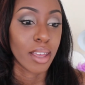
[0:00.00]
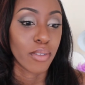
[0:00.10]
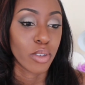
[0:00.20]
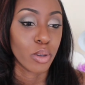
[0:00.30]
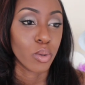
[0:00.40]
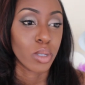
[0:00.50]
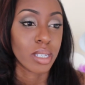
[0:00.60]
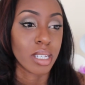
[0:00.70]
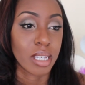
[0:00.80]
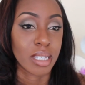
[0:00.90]
if you
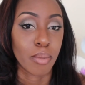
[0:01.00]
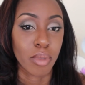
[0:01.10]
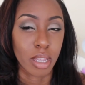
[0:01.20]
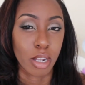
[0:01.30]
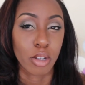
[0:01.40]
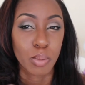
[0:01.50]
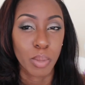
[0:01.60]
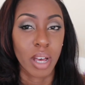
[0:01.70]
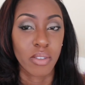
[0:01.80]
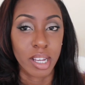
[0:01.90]
see something that looks
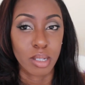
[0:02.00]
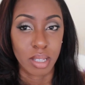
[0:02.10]
perfect